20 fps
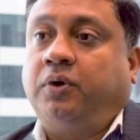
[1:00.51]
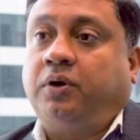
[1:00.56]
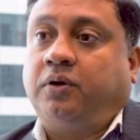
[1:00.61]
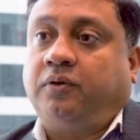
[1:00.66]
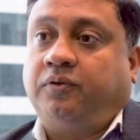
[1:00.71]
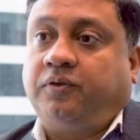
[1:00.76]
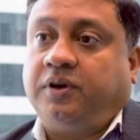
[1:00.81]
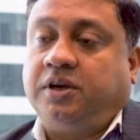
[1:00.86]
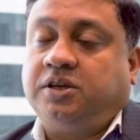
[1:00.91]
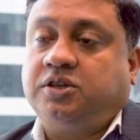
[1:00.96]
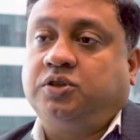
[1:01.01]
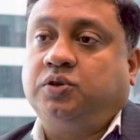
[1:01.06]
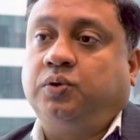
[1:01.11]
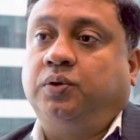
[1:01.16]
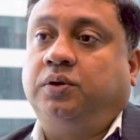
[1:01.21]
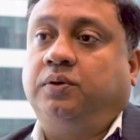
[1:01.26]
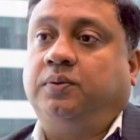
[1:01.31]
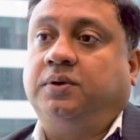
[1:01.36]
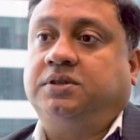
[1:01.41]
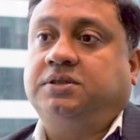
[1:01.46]
of
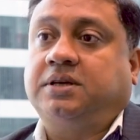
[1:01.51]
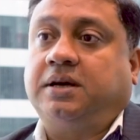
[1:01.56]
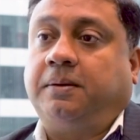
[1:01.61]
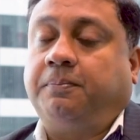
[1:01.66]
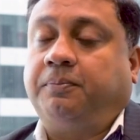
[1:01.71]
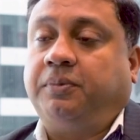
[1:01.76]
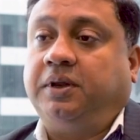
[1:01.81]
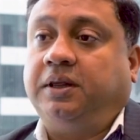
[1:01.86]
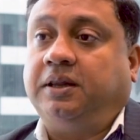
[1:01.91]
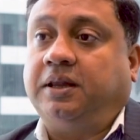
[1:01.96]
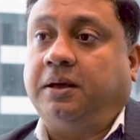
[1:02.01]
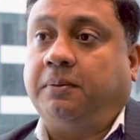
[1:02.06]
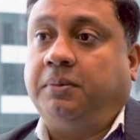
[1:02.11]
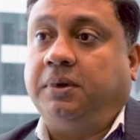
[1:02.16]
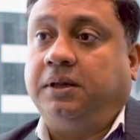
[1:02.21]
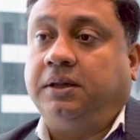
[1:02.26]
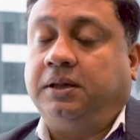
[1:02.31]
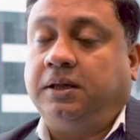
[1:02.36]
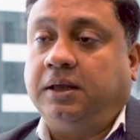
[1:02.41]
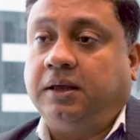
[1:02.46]
issues which companies have
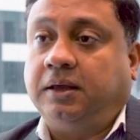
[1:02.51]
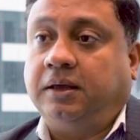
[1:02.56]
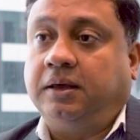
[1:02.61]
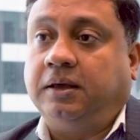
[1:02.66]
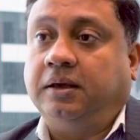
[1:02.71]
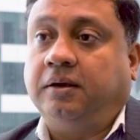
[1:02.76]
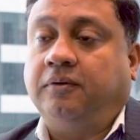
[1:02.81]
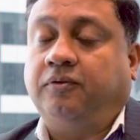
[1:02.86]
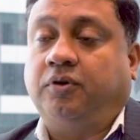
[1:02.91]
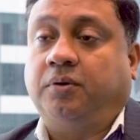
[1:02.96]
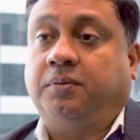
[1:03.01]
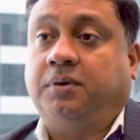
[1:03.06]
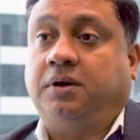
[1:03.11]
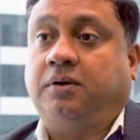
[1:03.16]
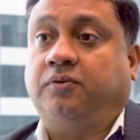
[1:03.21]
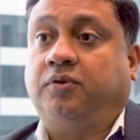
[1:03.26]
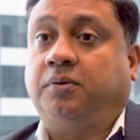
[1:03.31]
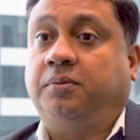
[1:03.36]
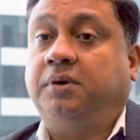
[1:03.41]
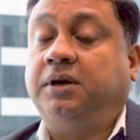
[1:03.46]
been thinking from a, from a